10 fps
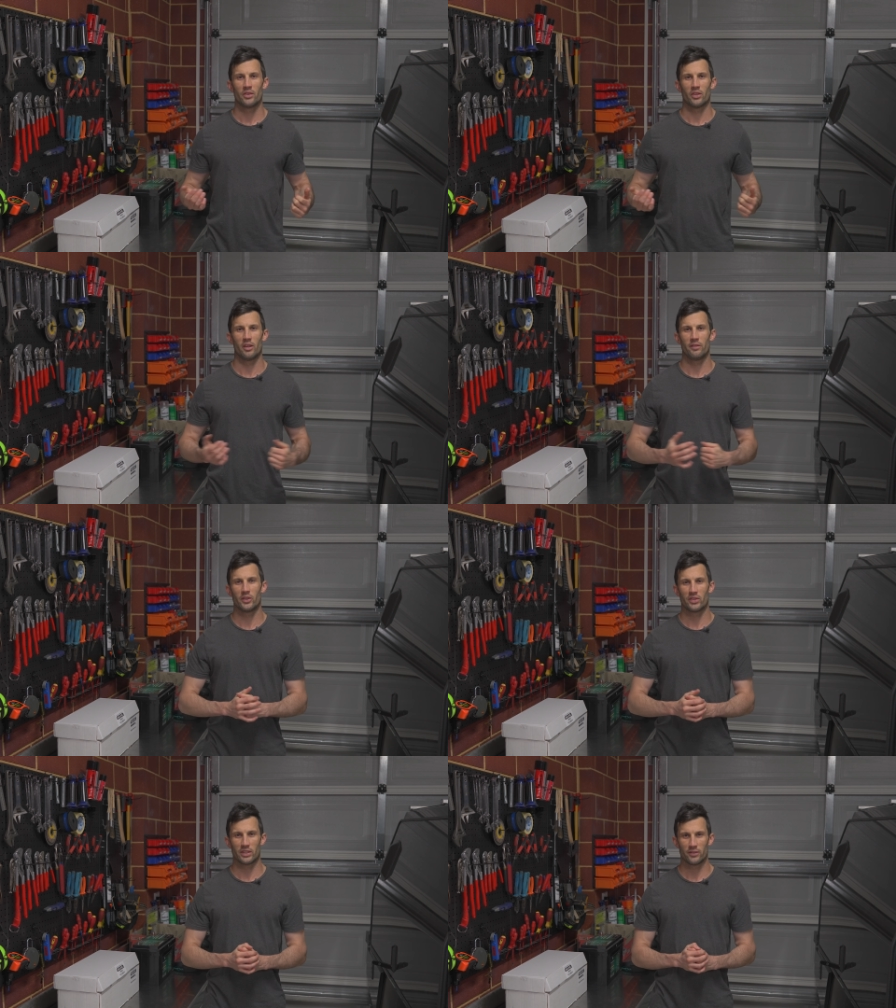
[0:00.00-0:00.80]
So
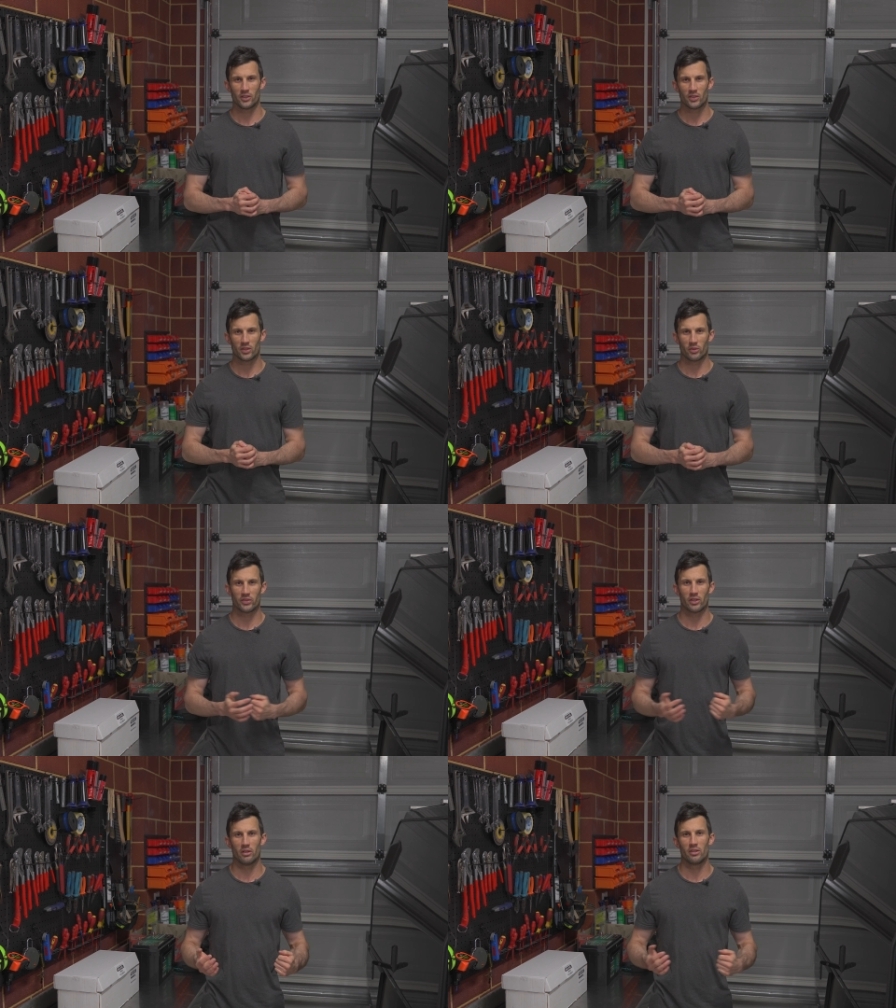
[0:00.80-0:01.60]
first things first, I'll just
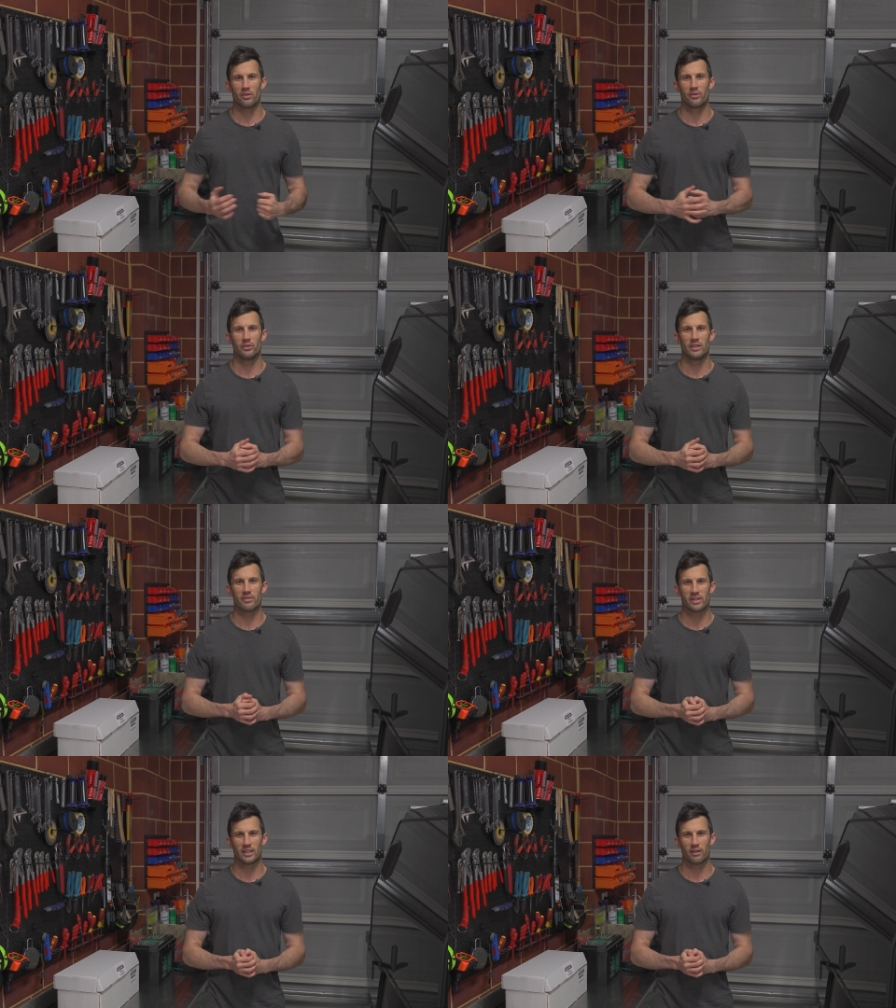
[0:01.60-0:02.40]
go through
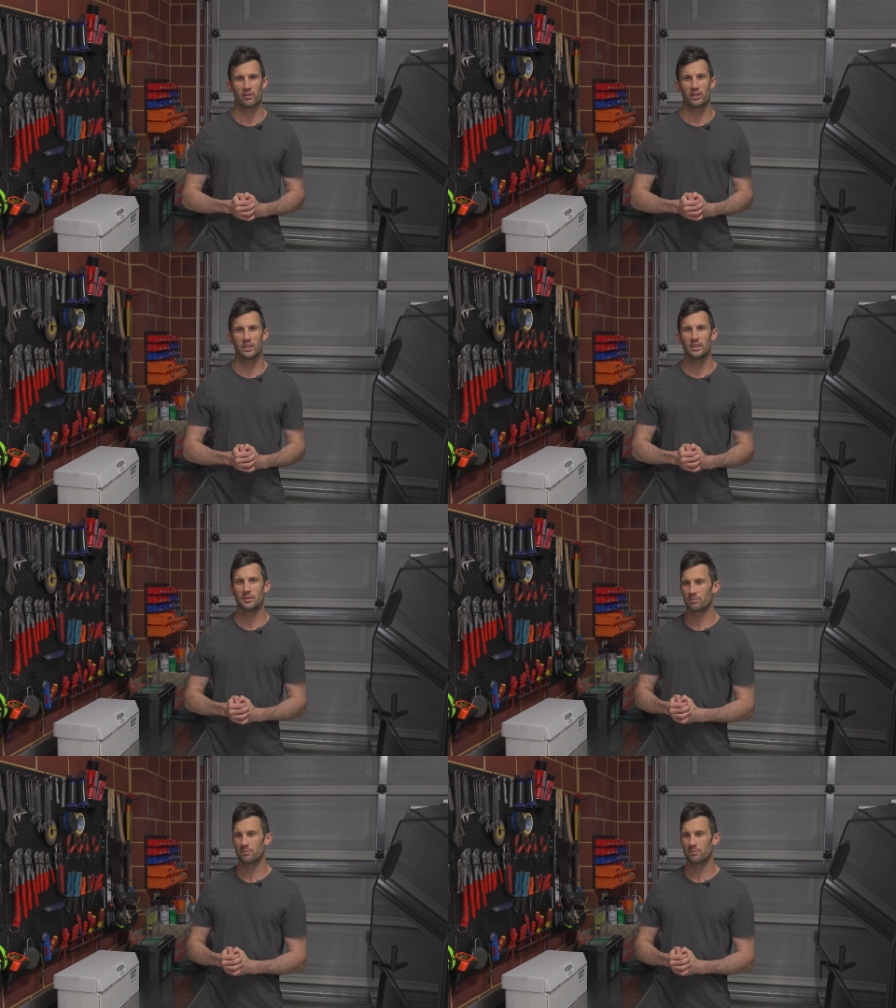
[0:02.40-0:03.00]
everything that I've got here.